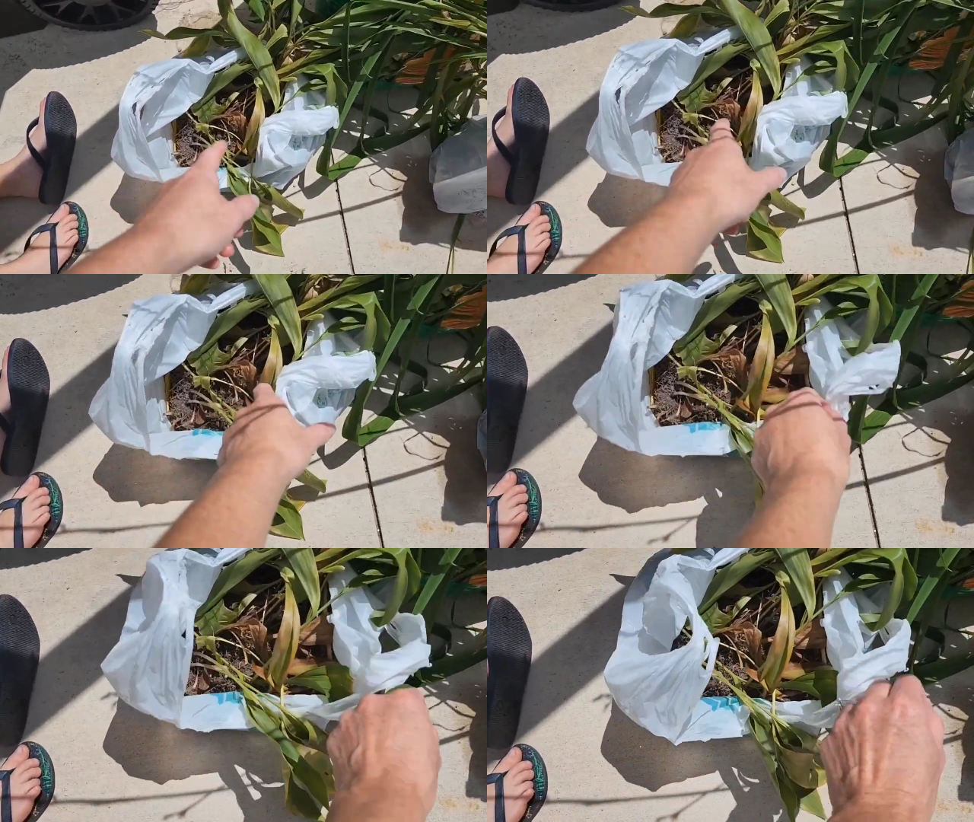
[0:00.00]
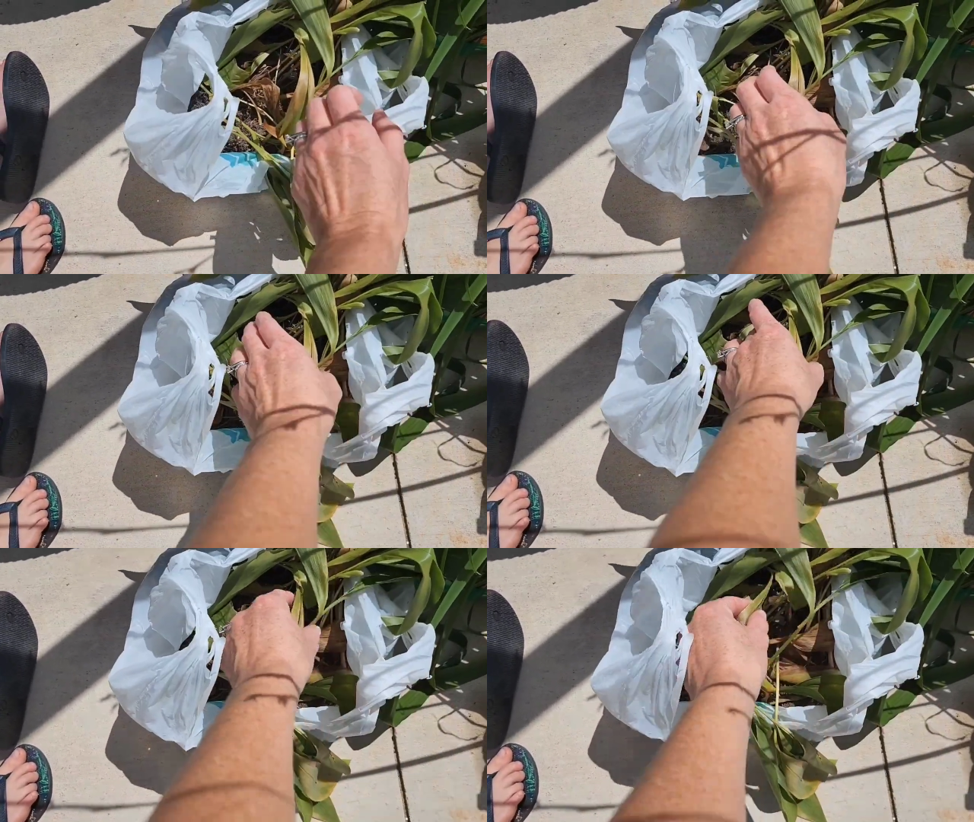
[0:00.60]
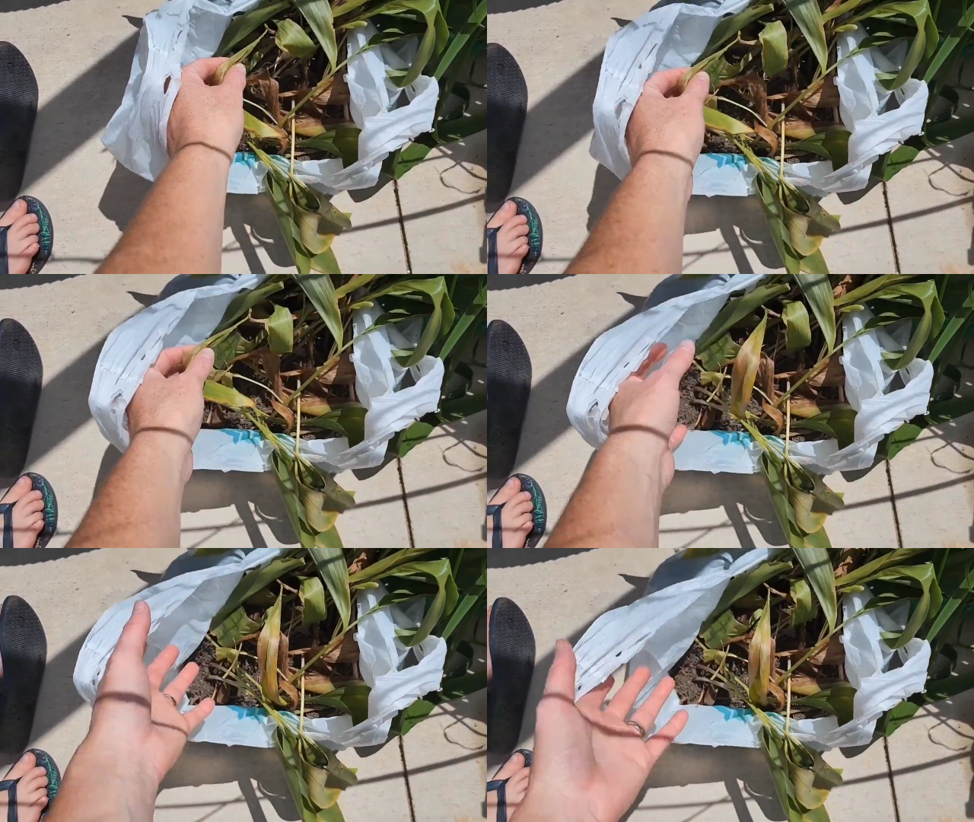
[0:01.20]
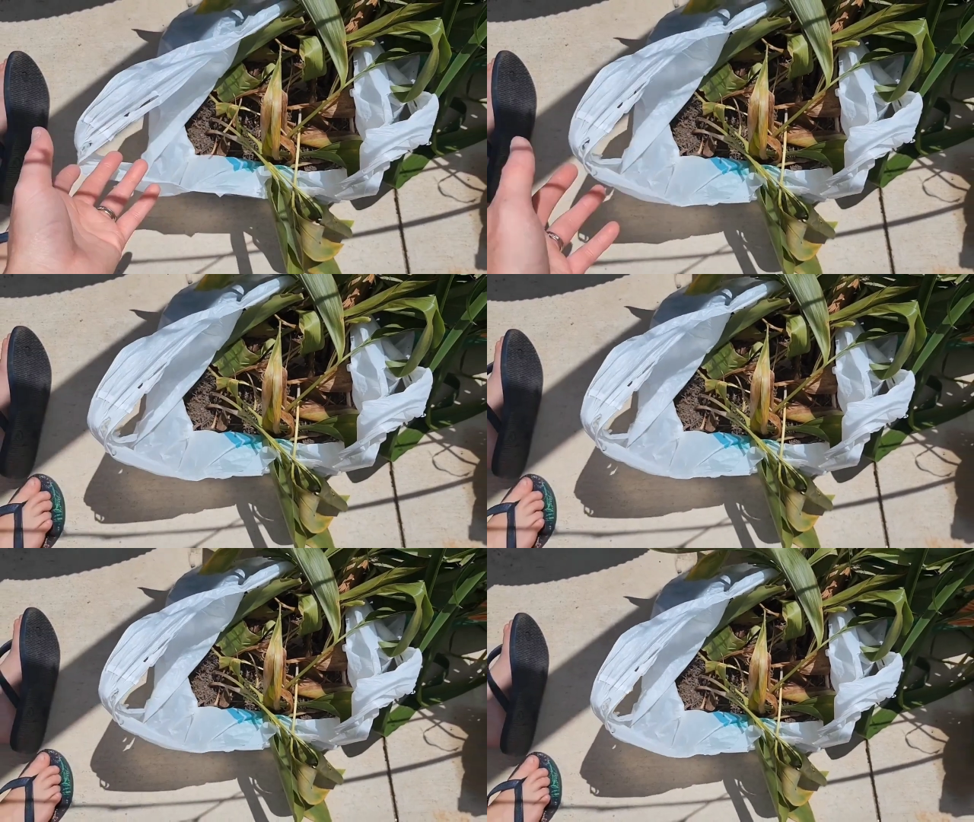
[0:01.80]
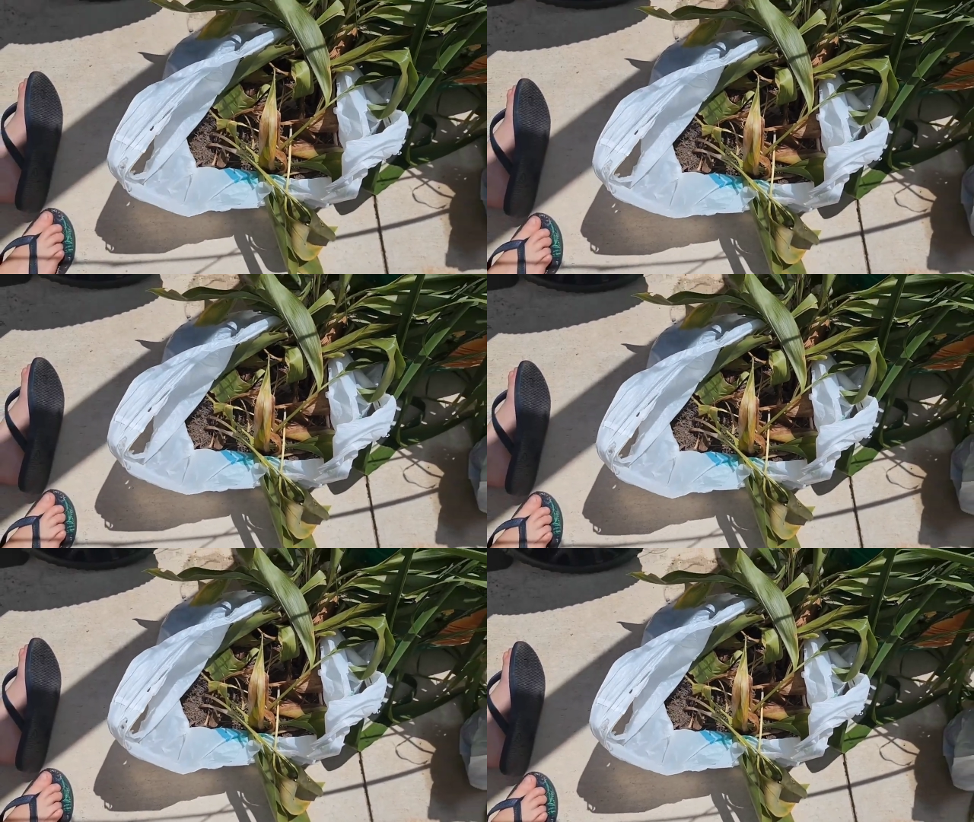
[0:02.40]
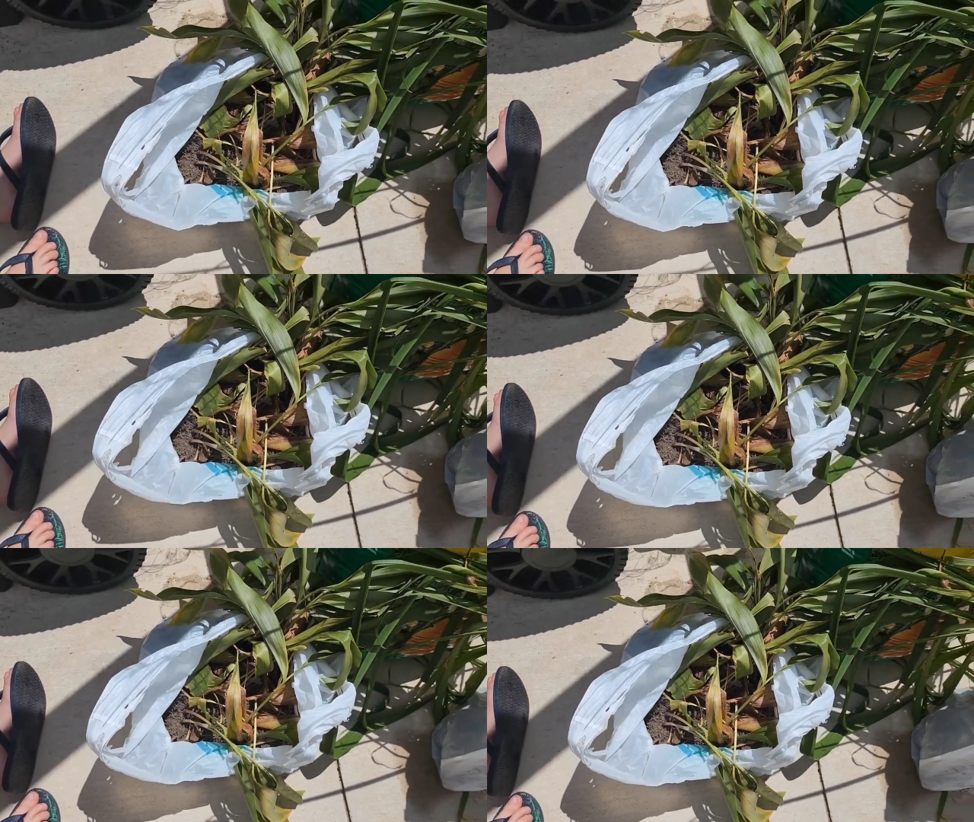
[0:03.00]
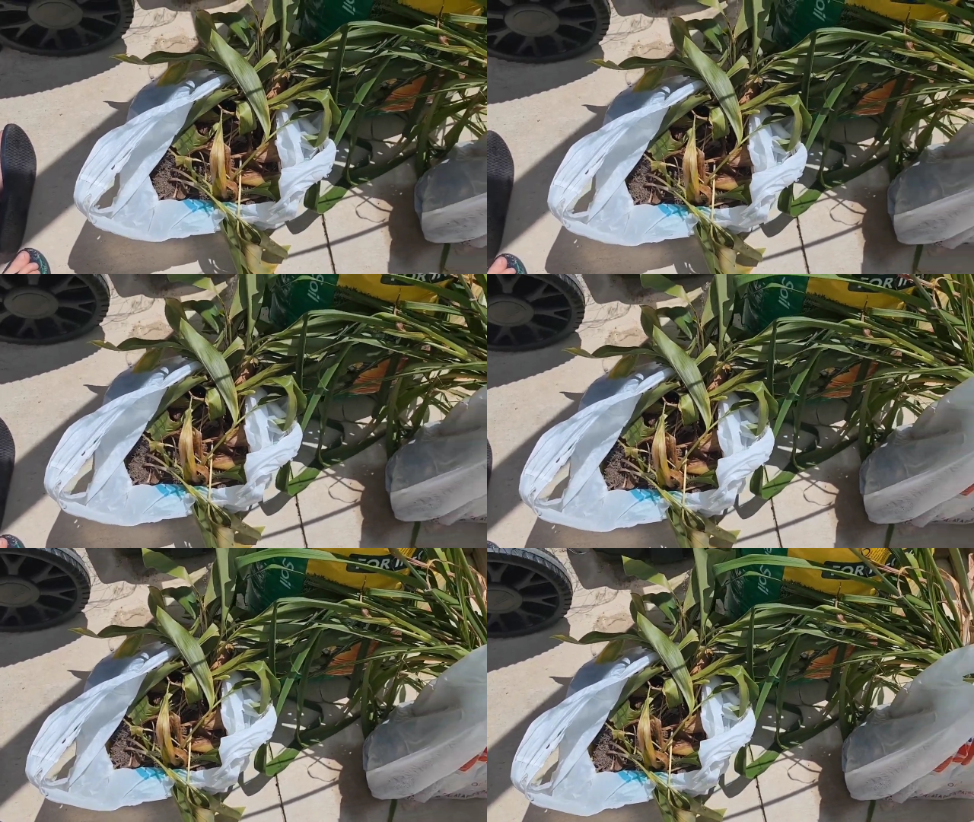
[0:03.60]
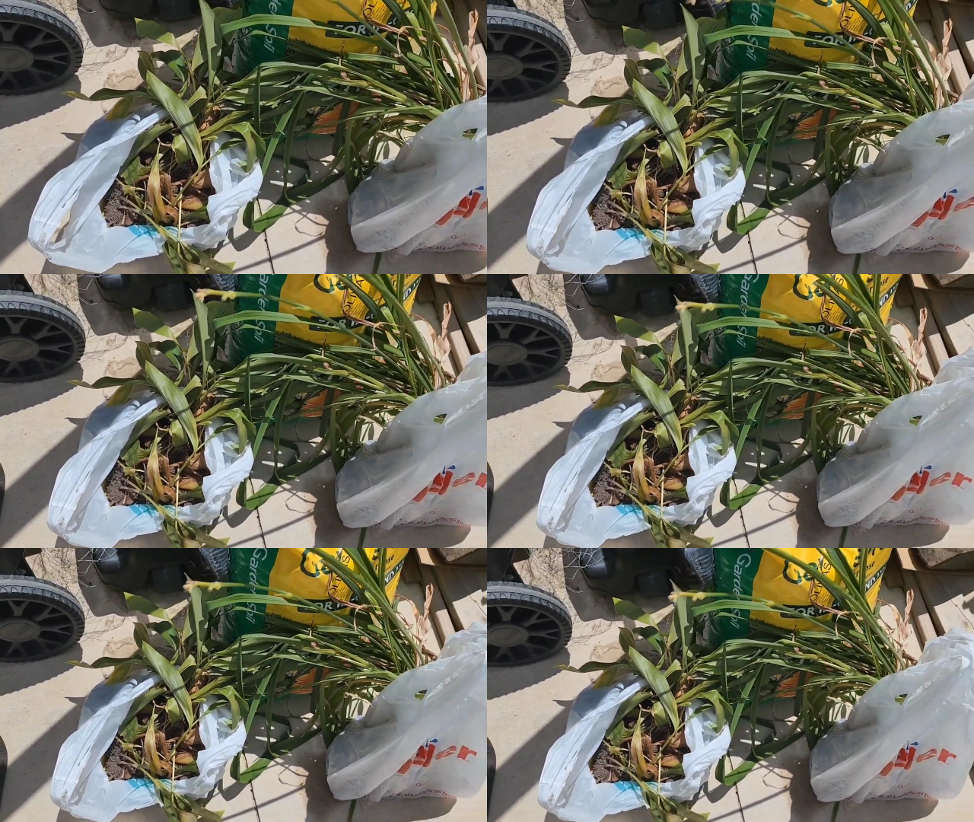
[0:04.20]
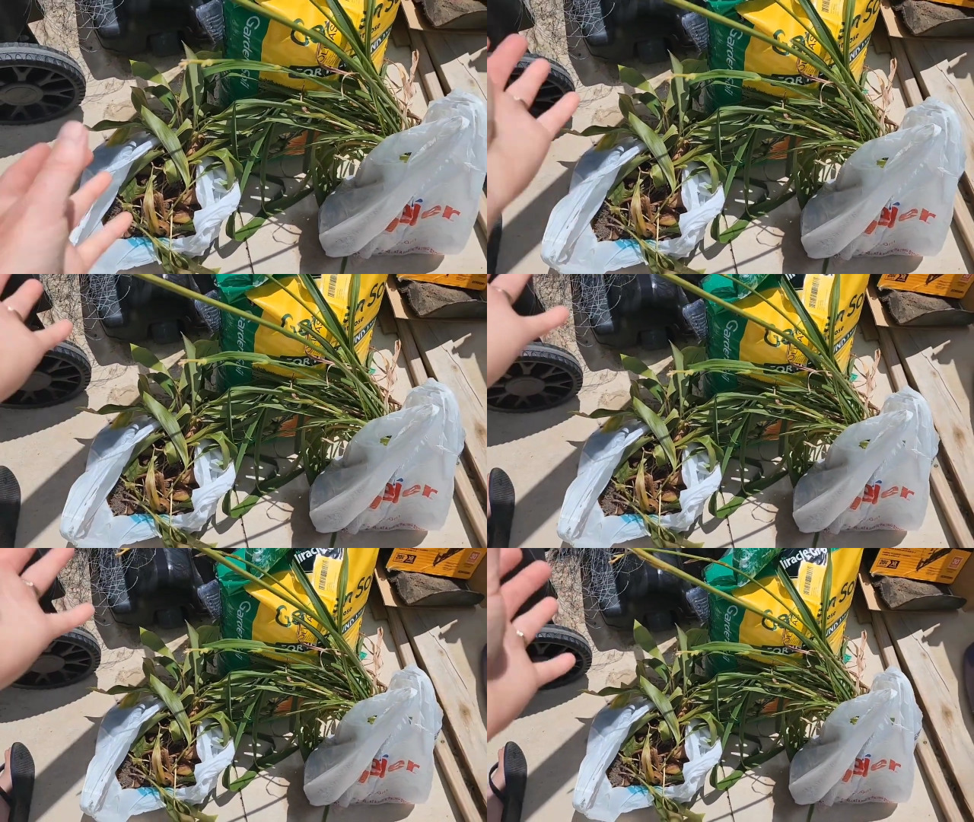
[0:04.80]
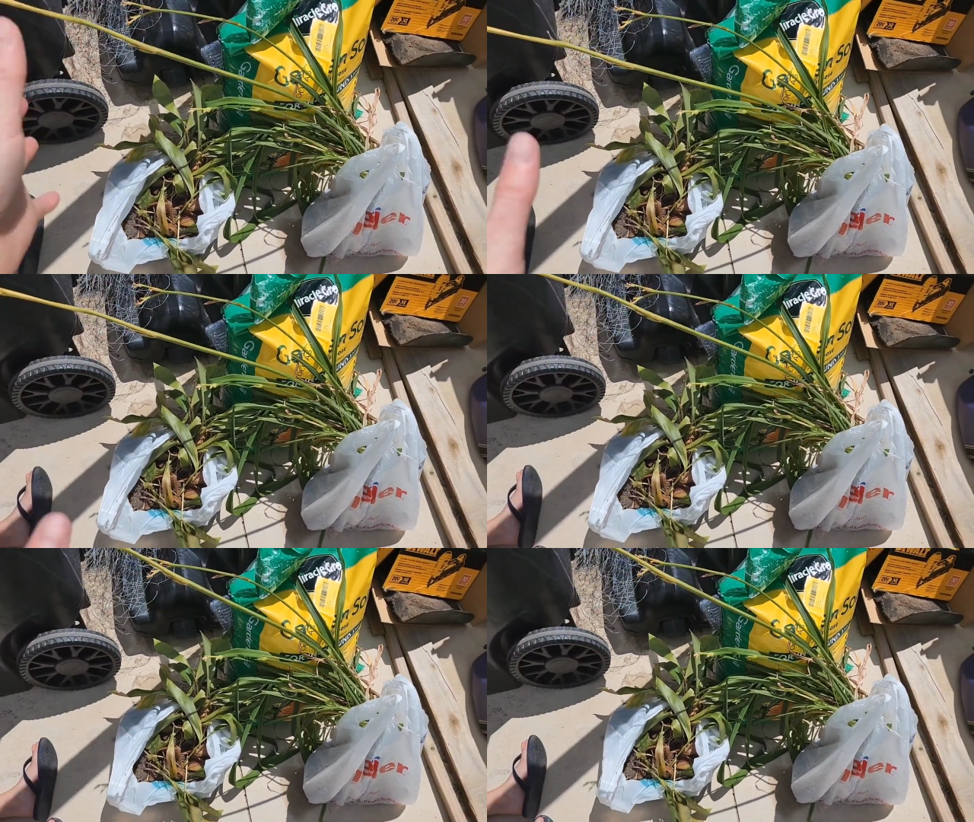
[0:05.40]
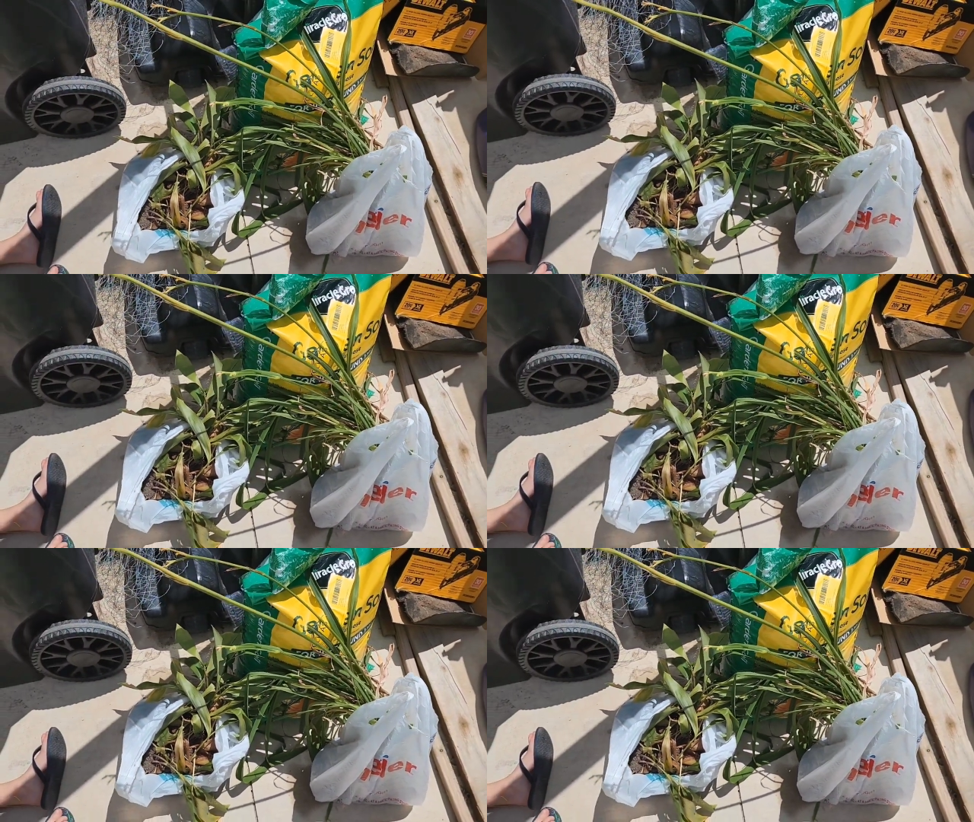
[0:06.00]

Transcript: [unreadable: no face in view]